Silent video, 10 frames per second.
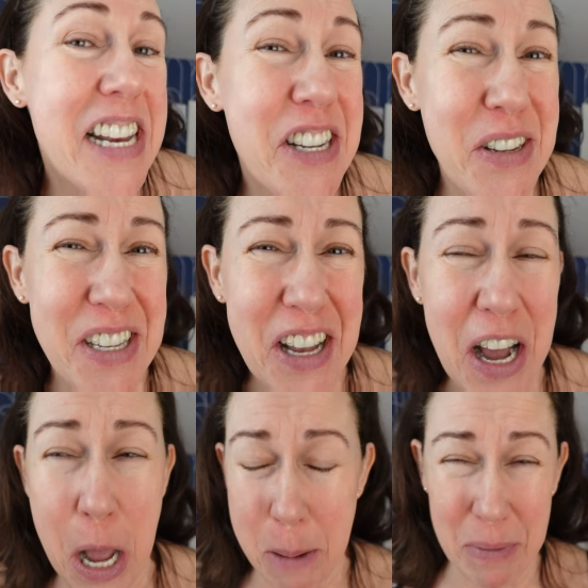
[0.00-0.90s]
As you
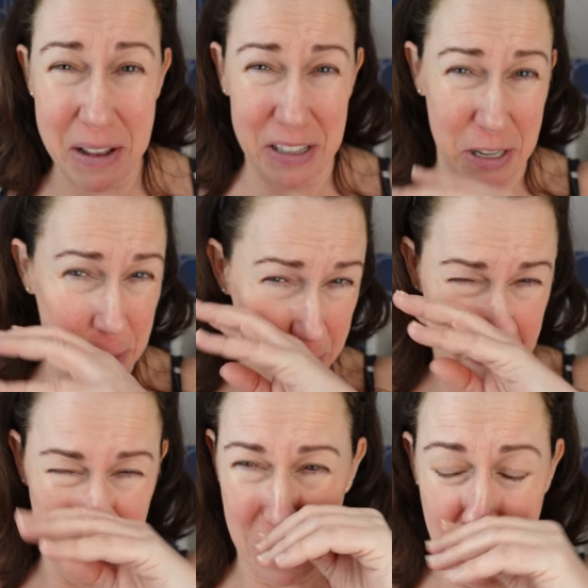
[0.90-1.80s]
saw, I've got the,
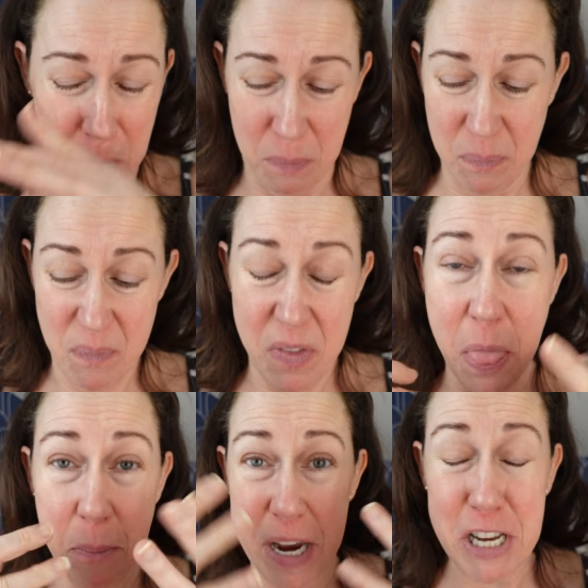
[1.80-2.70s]
the,
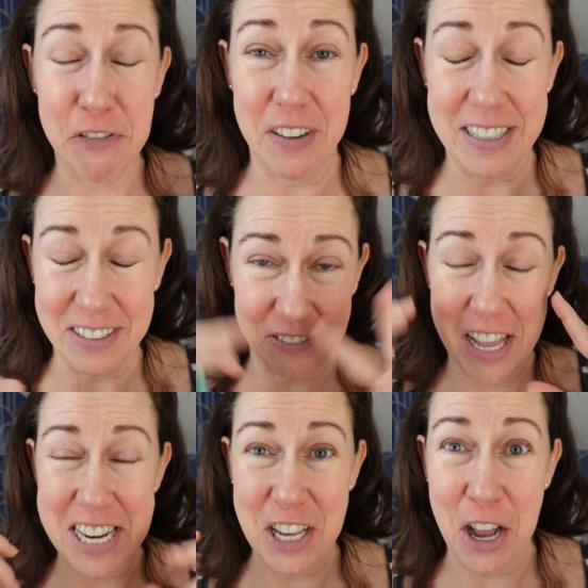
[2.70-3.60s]
the peach fuzz flies